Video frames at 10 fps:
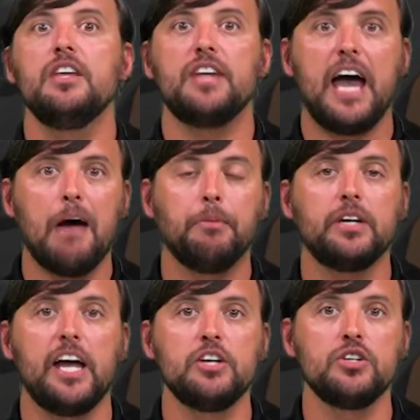The
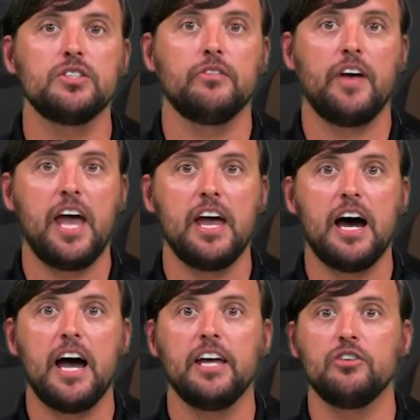applications of
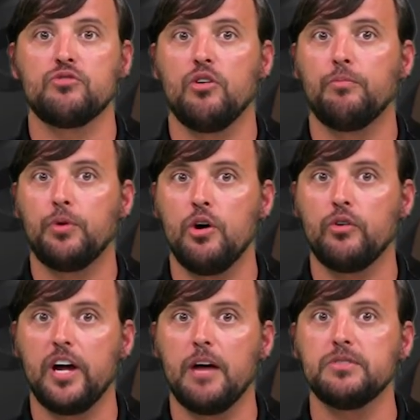AI in drone
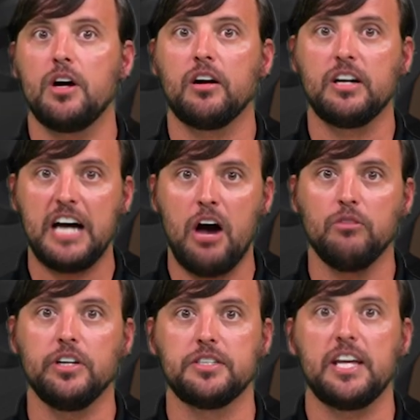programs are
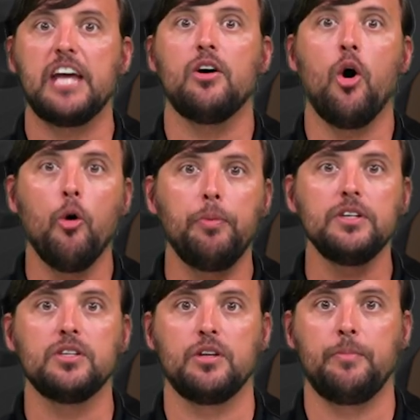countless and open
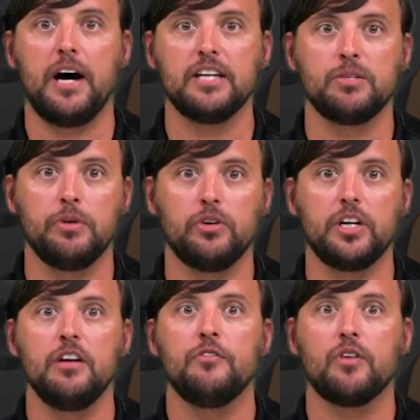to the
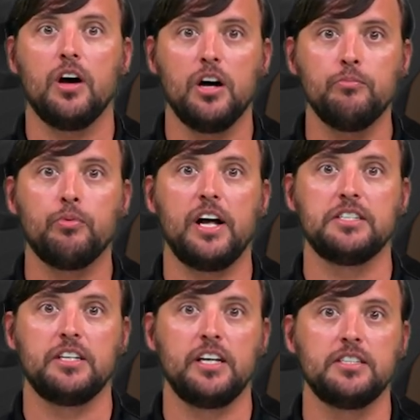possibility for
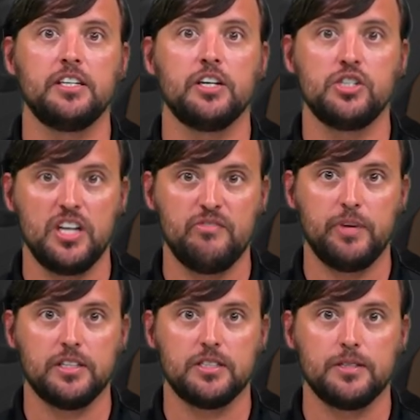unprecedented
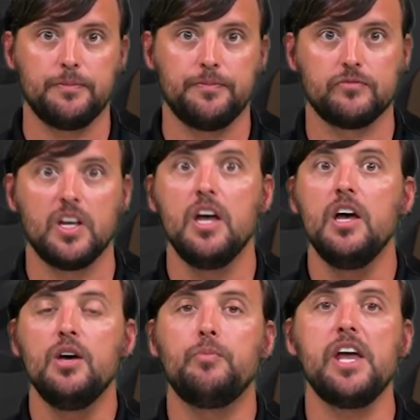achievements.
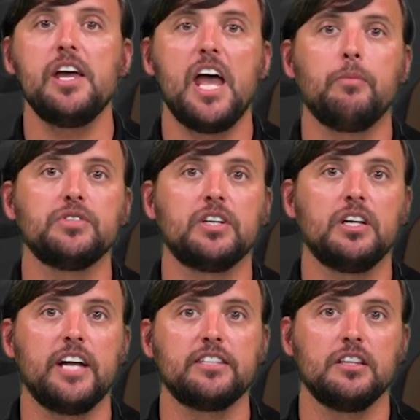Being able to
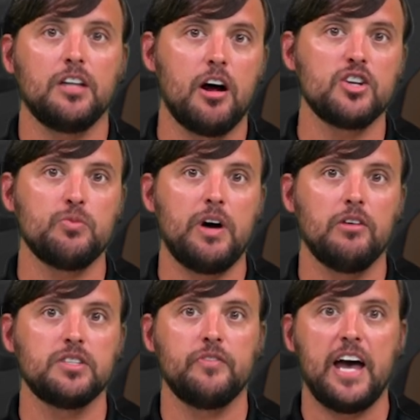collect large
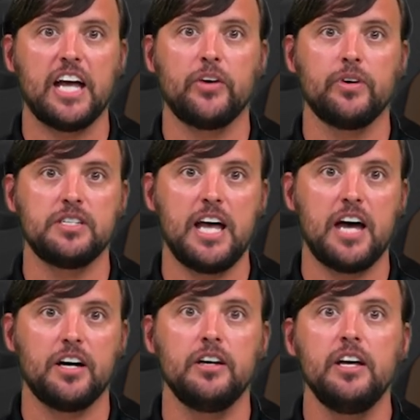amounts of accurate
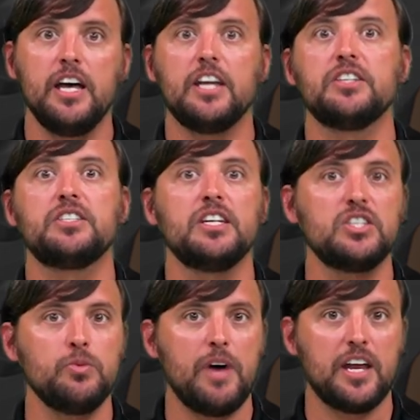data in a
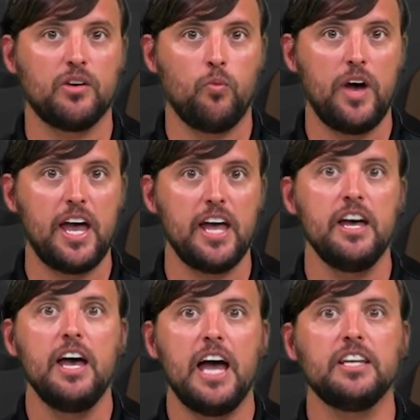systematic way
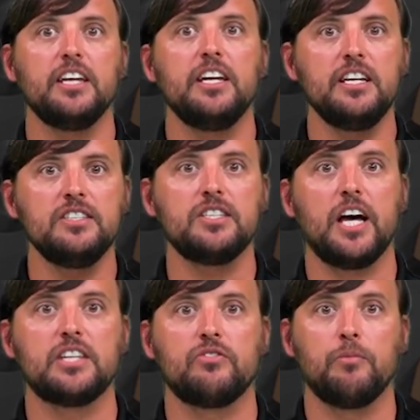and get
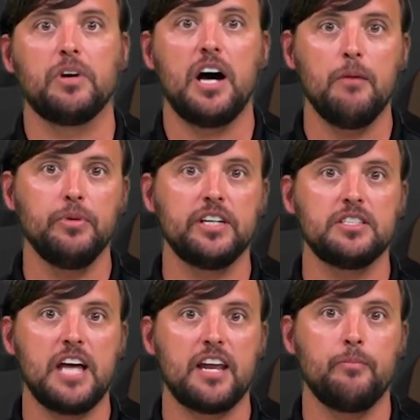insights from complex
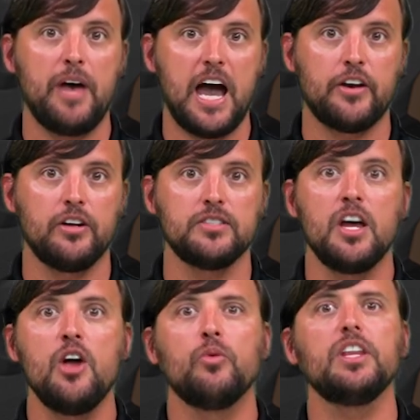data patterns
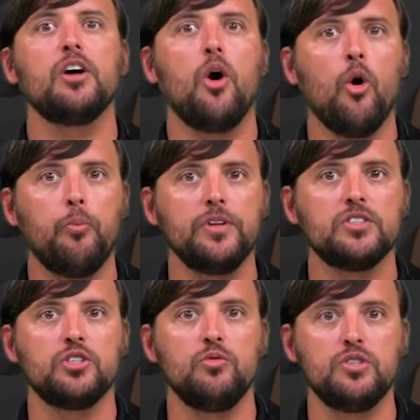really
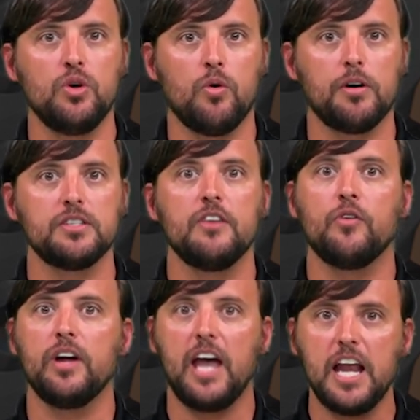opens new doors
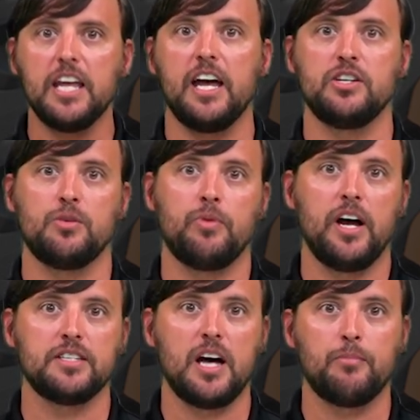for any
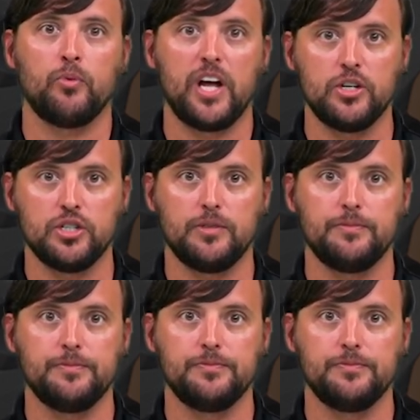enterprise operation.